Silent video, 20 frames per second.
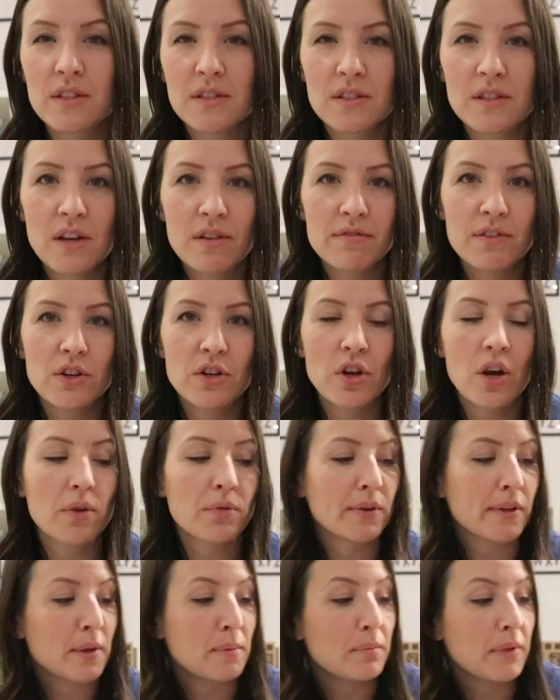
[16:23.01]
and stuff and not
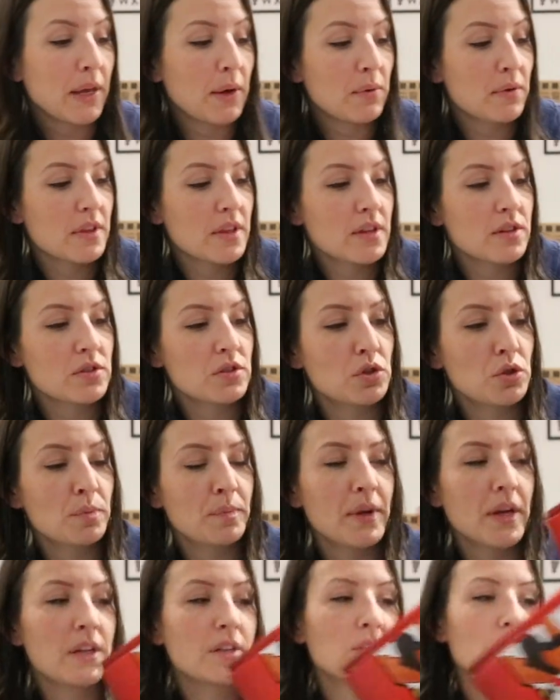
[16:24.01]
really play with it too
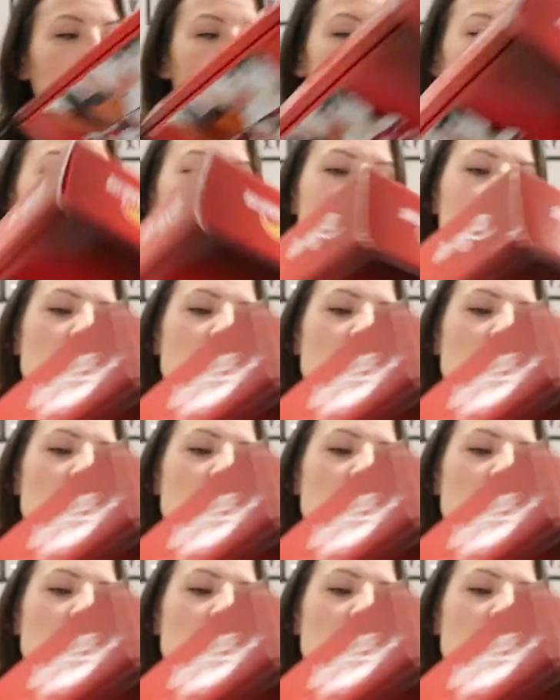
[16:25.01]
much.